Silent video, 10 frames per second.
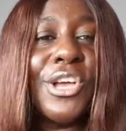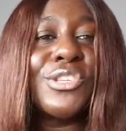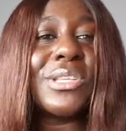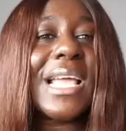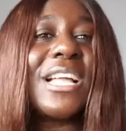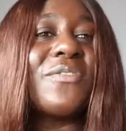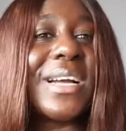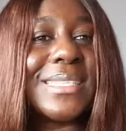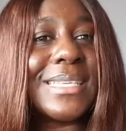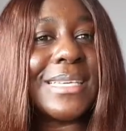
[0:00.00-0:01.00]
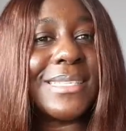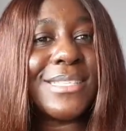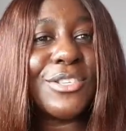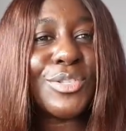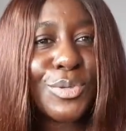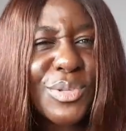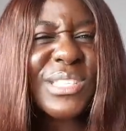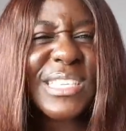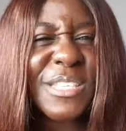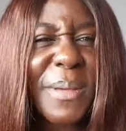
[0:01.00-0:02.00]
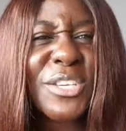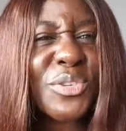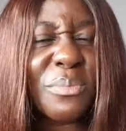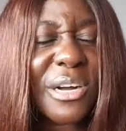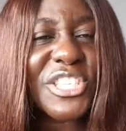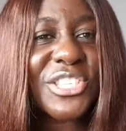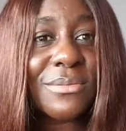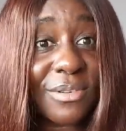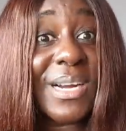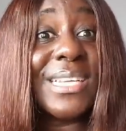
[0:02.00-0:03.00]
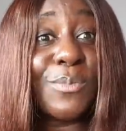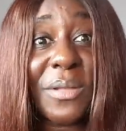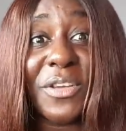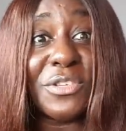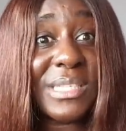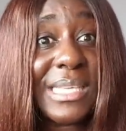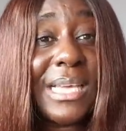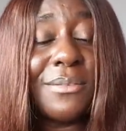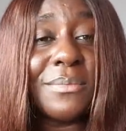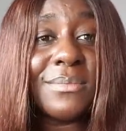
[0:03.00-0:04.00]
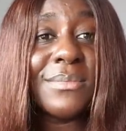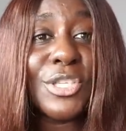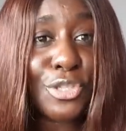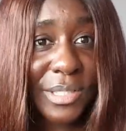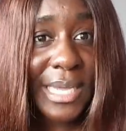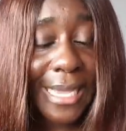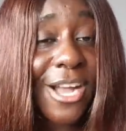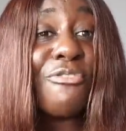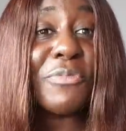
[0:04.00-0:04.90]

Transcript: So the advice is do not expect too much, all right? Whatever you see, you take.